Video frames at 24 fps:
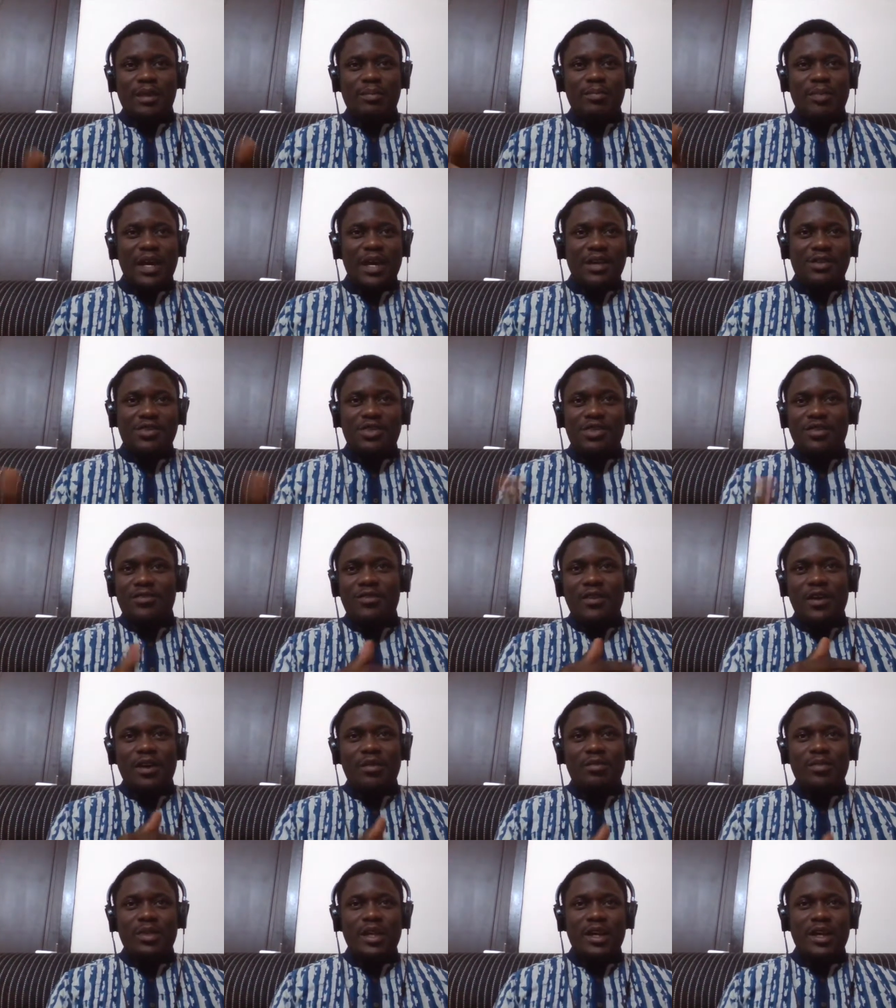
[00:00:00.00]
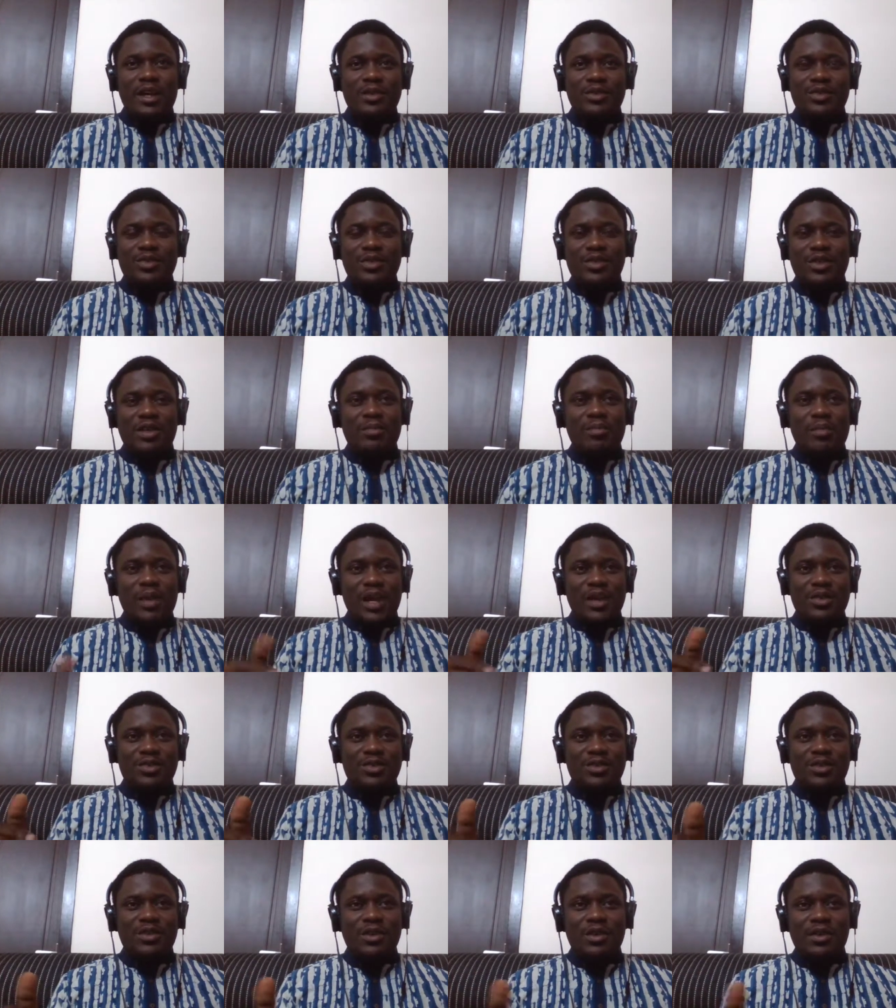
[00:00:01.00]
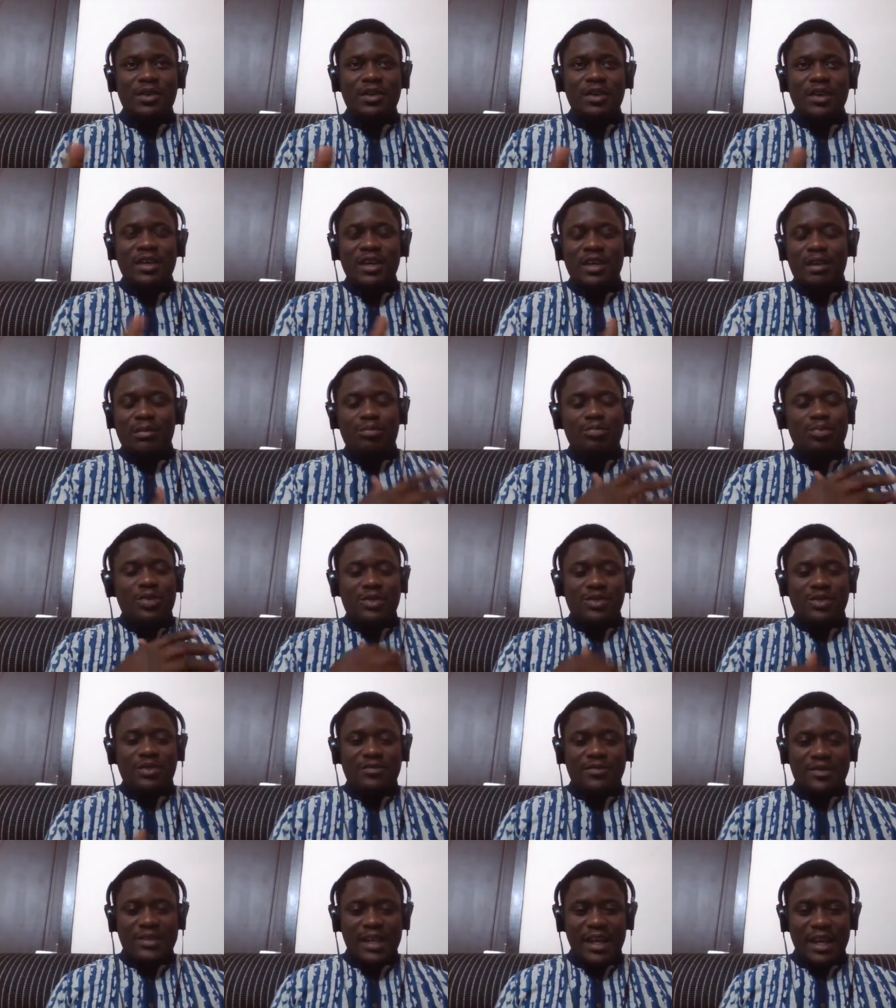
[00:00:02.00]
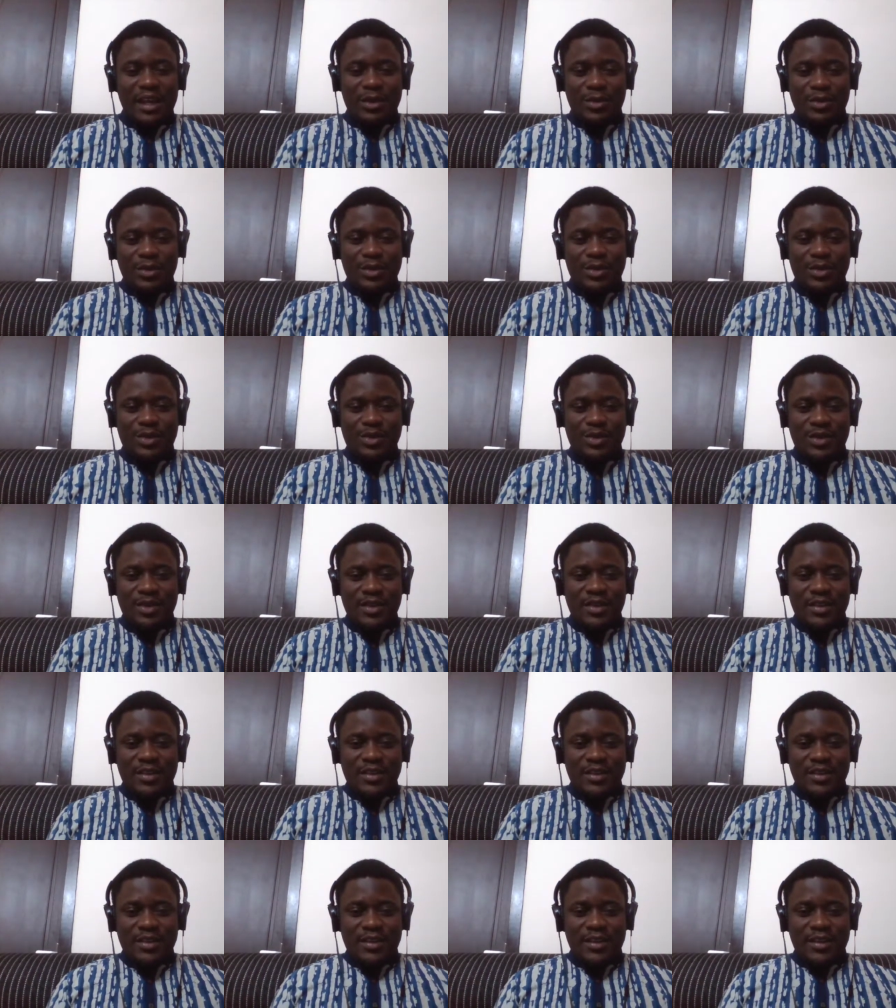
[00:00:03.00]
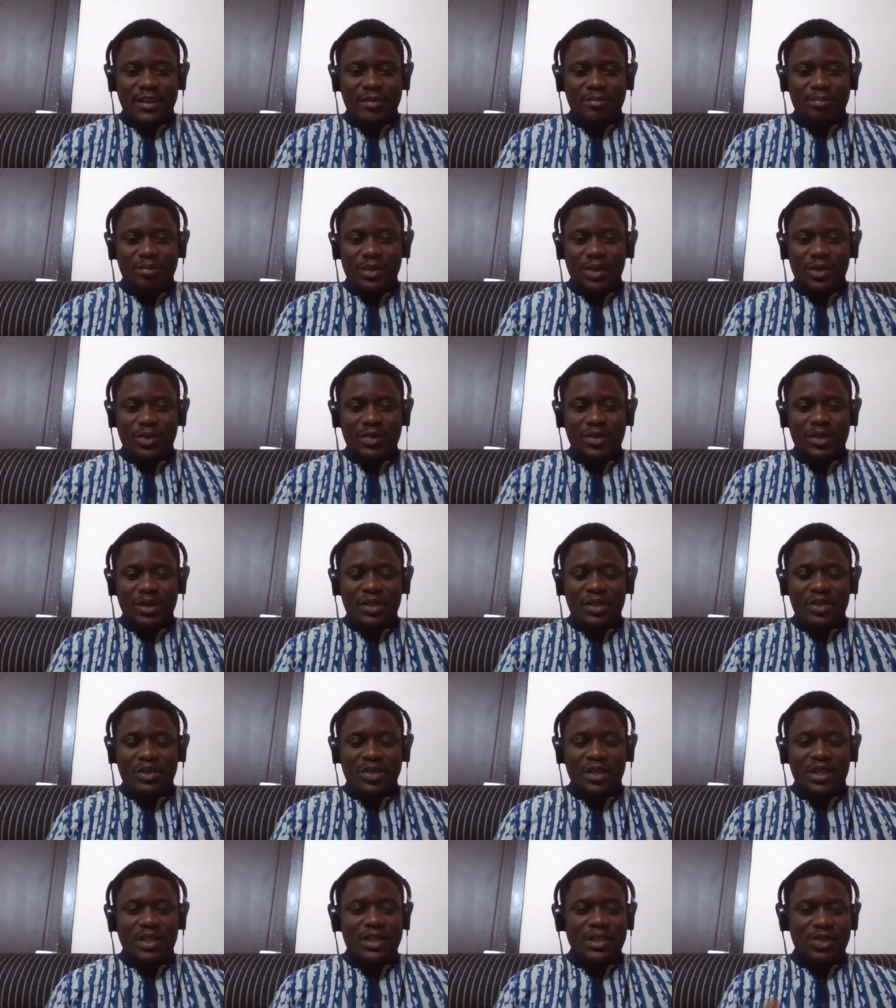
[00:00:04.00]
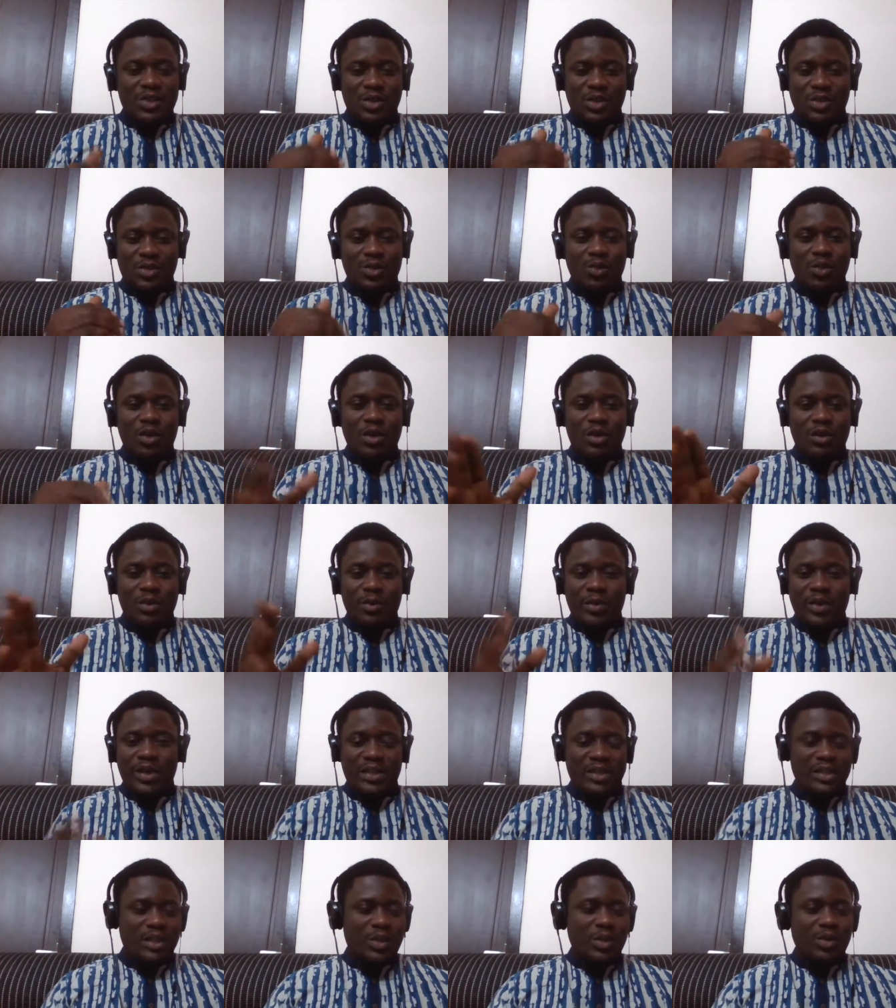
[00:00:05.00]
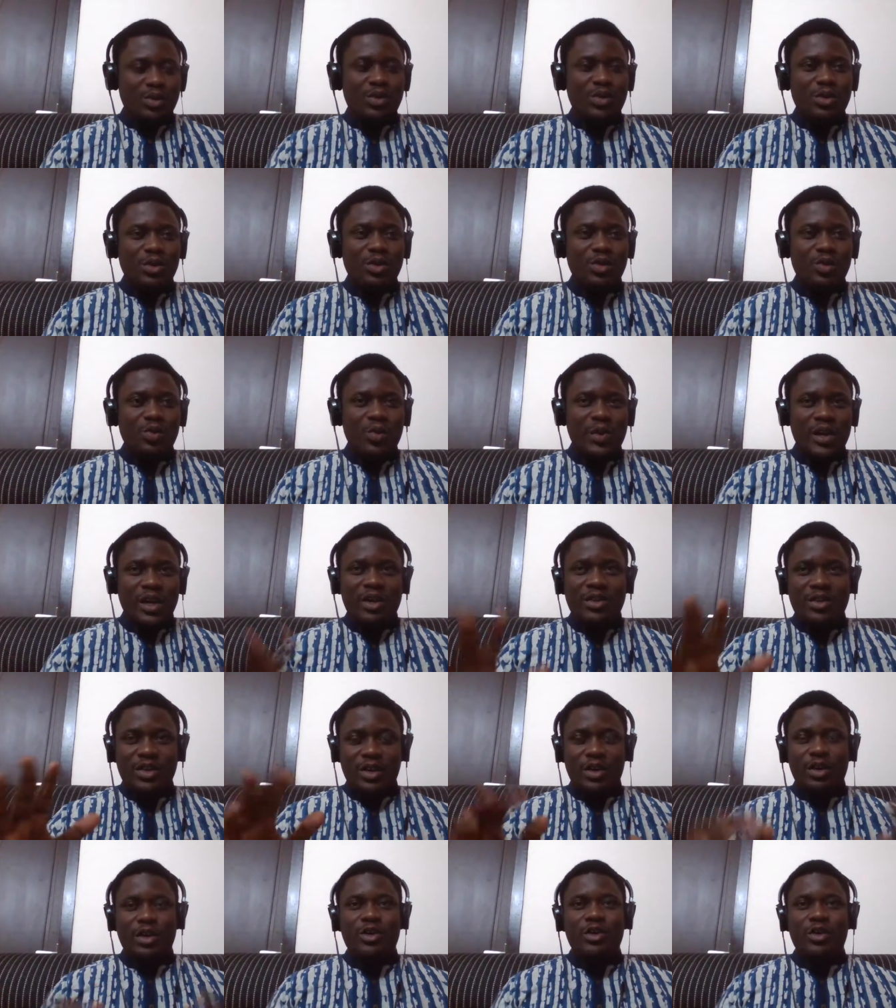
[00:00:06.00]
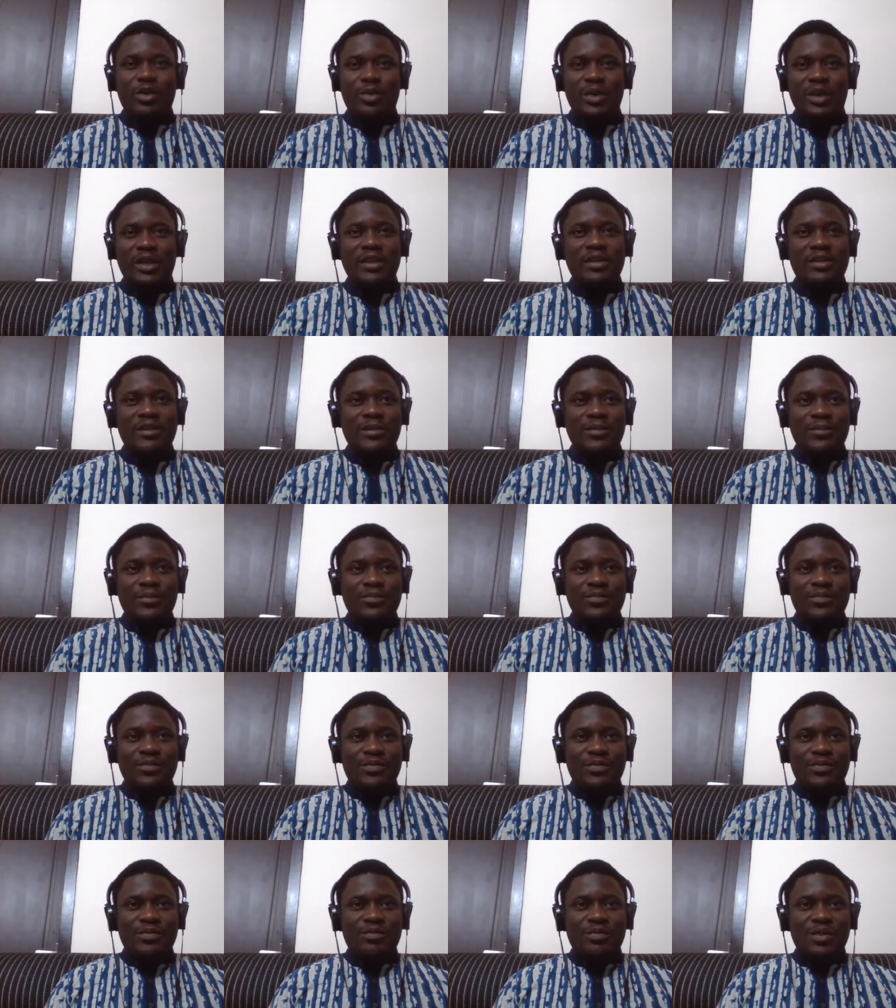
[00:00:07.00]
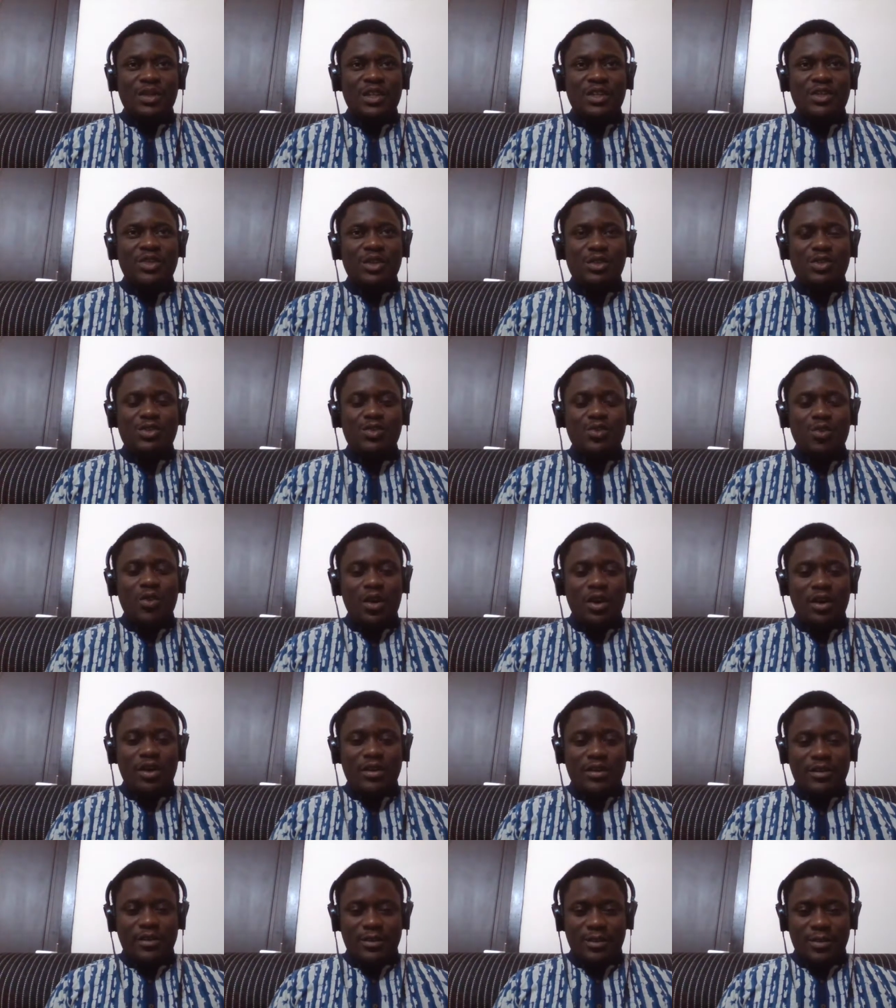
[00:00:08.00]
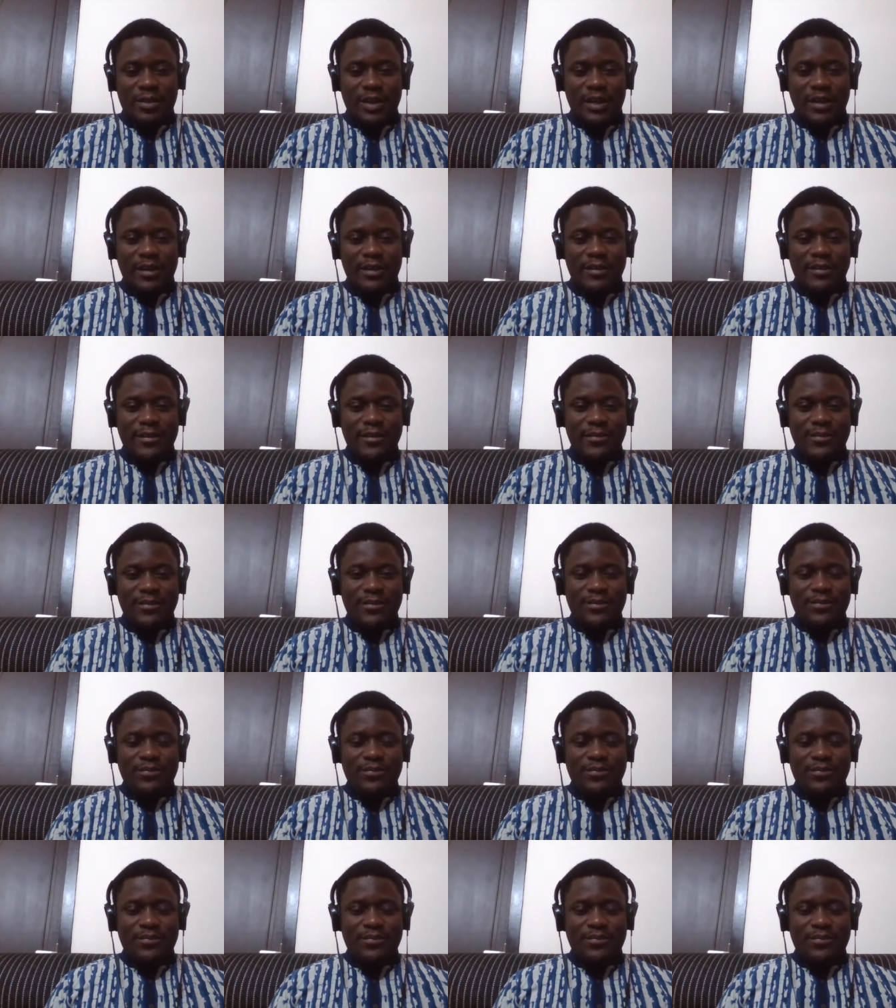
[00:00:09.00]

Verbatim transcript: They pass the farmlands. They pass the impressive towers and buildings, and they just walk away. They don't know where they're going, but they just walk away.